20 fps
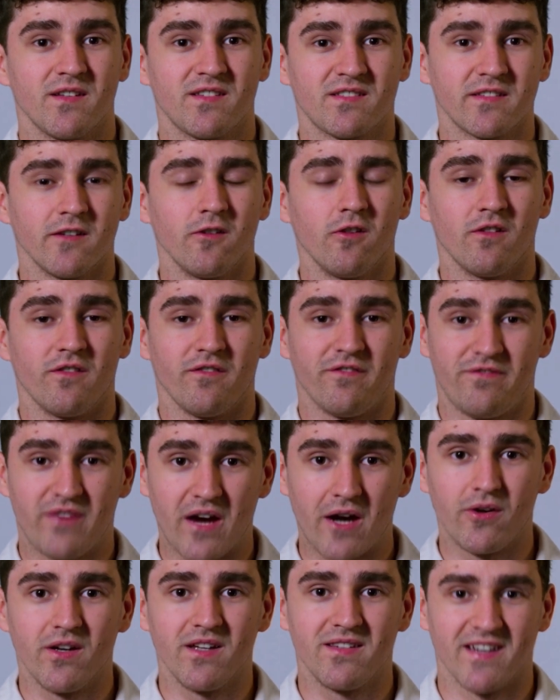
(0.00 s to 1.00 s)
is still
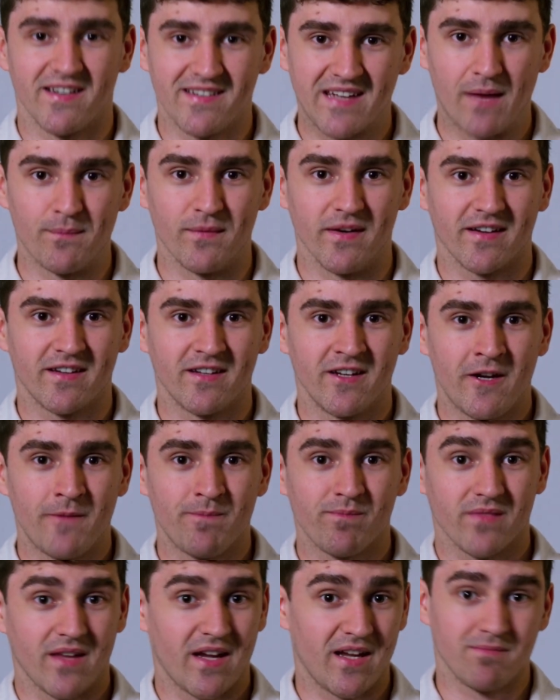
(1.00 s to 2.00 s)
very dynamic
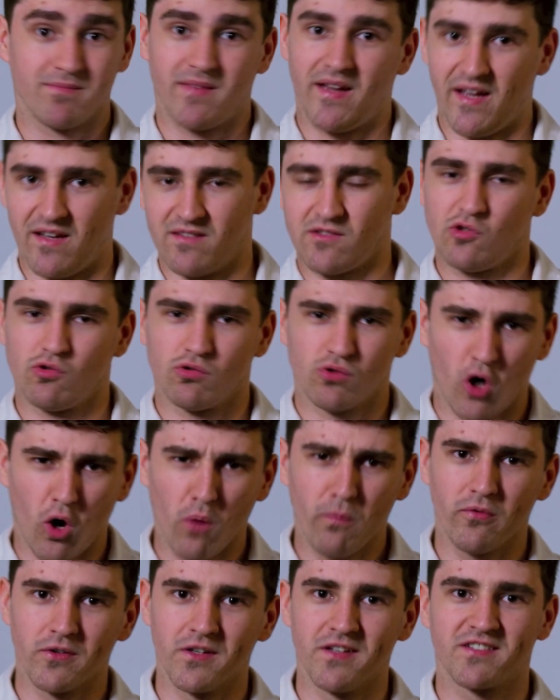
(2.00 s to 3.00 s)
and as you
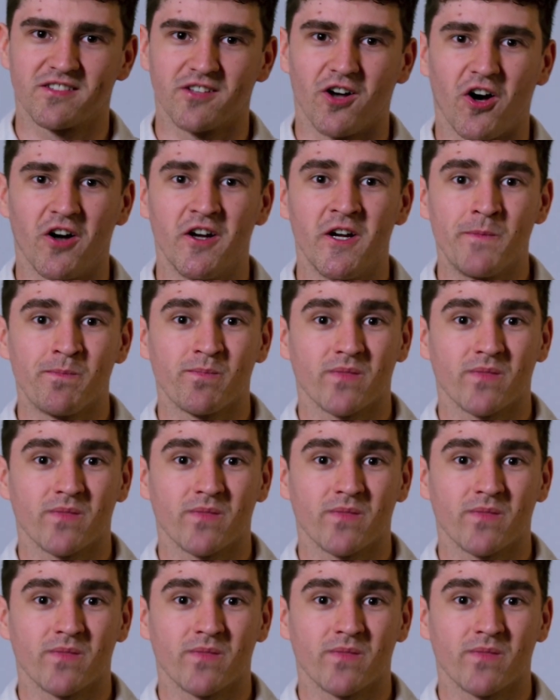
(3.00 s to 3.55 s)
hopefully saw,